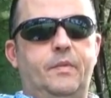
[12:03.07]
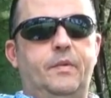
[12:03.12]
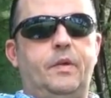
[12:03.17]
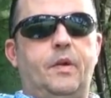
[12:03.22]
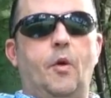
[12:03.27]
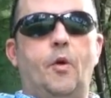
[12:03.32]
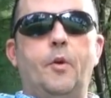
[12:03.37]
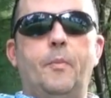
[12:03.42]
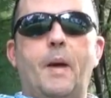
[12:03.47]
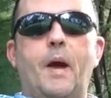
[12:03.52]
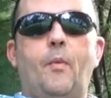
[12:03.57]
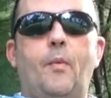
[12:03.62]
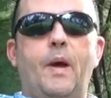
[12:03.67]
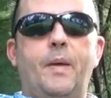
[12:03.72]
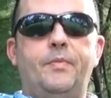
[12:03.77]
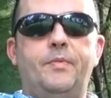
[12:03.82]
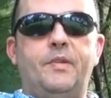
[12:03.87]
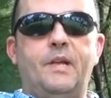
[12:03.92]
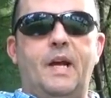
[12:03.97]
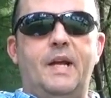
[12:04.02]
Go to my
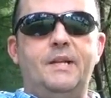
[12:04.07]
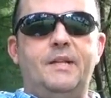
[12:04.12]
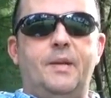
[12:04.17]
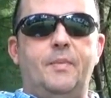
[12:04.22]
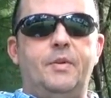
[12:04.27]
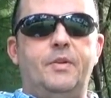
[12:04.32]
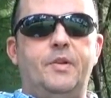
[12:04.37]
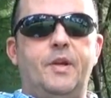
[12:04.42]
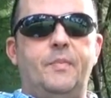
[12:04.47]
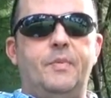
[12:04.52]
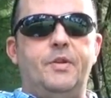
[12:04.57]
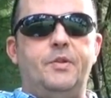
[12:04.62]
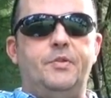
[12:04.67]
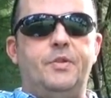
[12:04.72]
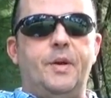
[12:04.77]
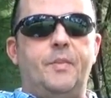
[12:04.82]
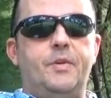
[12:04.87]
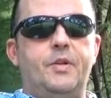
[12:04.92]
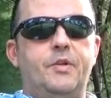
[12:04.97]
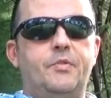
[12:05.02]
website,
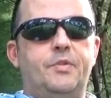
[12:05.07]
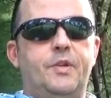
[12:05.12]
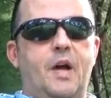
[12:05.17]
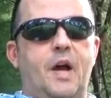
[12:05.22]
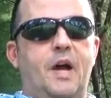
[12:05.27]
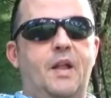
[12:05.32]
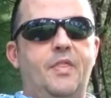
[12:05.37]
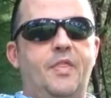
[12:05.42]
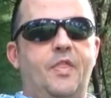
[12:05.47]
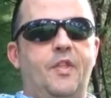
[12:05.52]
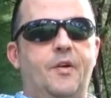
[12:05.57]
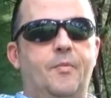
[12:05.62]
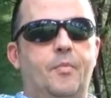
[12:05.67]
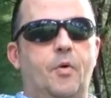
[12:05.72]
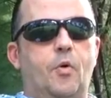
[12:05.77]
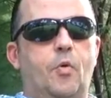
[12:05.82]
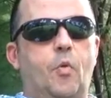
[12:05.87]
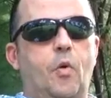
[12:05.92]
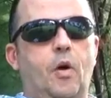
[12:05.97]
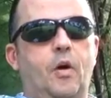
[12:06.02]

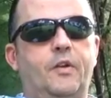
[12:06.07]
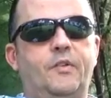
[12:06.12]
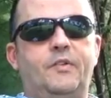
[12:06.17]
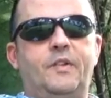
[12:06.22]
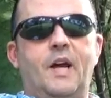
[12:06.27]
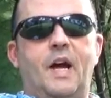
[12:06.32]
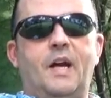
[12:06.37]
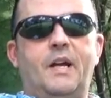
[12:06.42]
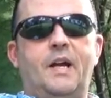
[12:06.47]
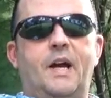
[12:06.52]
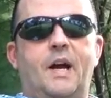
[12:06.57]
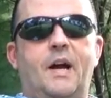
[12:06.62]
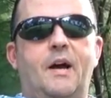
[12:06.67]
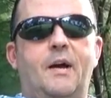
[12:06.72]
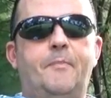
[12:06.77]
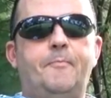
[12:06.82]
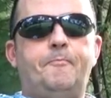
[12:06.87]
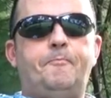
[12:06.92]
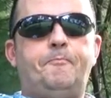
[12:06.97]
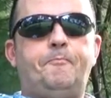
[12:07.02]

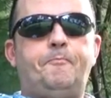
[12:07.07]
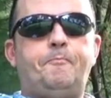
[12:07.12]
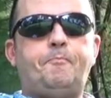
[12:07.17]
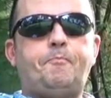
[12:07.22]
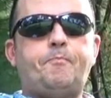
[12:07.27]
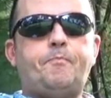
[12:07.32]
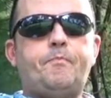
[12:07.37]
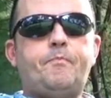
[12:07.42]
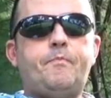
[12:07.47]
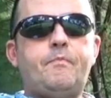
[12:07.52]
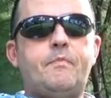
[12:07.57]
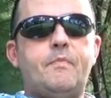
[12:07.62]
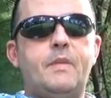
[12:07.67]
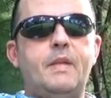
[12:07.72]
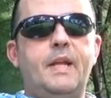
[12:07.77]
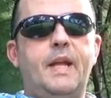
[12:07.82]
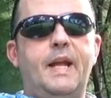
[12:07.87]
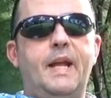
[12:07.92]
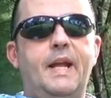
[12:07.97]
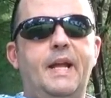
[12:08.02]
www.thebulwarks.com,
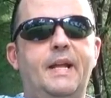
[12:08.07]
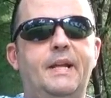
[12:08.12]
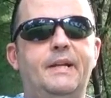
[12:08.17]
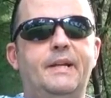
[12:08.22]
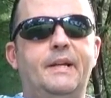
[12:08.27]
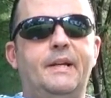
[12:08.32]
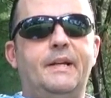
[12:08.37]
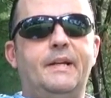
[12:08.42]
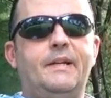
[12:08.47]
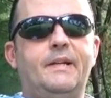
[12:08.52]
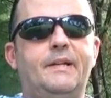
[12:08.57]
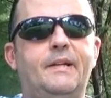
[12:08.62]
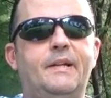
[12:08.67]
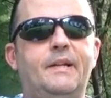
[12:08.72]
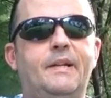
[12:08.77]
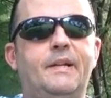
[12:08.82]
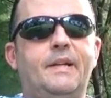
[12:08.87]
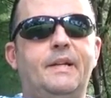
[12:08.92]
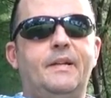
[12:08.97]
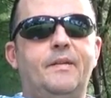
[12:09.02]
and
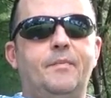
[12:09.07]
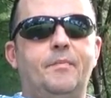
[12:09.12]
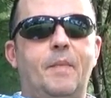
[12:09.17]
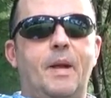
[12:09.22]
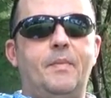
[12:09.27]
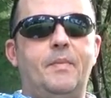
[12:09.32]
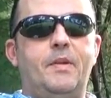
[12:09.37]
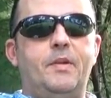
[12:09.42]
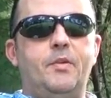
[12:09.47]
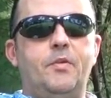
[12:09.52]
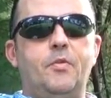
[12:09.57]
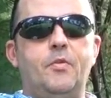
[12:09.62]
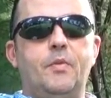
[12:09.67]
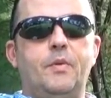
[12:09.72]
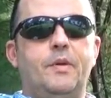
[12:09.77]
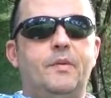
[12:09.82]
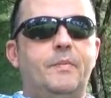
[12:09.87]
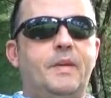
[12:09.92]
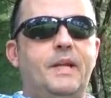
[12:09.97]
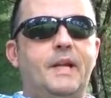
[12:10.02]
maybe you
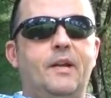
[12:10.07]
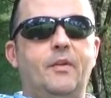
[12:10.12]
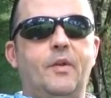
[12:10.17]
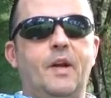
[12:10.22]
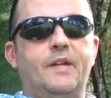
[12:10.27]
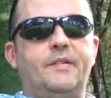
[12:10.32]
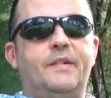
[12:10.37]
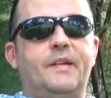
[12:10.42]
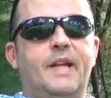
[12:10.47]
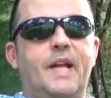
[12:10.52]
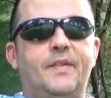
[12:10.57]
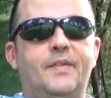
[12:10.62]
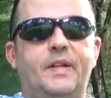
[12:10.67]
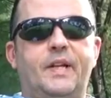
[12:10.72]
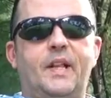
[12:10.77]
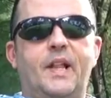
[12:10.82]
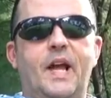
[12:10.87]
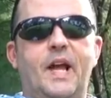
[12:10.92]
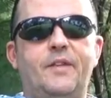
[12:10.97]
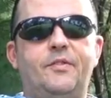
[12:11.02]
would be interested in having a
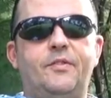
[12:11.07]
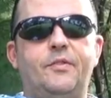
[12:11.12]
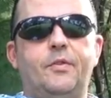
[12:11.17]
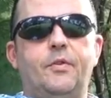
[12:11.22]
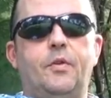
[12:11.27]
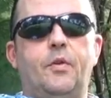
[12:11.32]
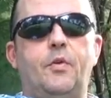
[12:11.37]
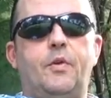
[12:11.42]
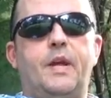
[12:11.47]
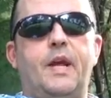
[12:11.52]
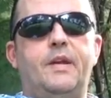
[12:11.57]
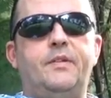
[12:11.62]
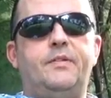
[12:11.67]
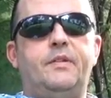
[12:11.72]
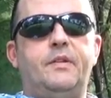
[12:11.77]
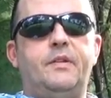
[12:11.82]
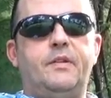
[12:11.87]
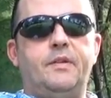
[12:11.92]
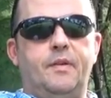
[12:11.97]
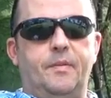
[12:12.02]
class in your
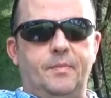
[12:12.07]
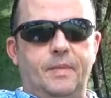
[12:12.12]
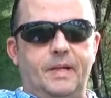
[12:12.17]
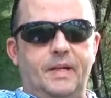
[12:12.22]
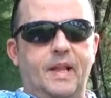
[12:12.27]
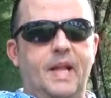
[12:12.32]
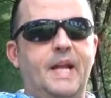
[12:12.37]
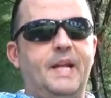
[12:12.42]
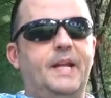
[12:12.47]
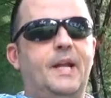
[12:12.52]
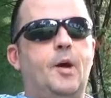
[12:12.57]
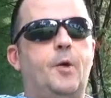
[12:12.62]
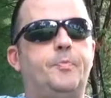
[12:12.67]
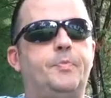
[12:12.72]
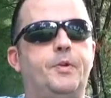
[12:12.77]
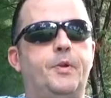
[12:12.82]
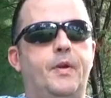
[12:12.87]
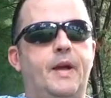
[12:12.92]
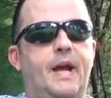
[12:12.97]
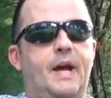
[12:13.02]
location. I'd be glad to
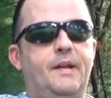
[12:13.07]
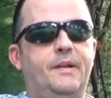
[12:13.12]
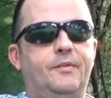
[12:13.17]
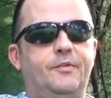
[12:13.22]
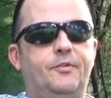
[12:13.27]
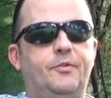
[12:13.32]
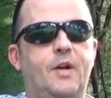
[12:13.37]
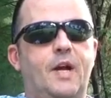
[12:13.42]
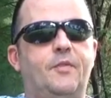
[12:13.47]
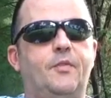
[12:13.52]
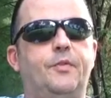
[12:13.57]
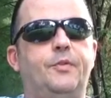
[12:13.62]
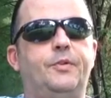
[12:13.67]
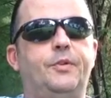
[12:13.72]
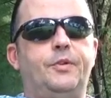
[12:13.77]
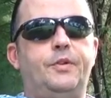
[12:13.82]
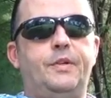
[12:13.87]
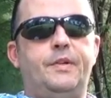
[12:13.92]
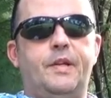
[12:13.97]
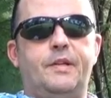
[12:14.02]
help you out and travel to you.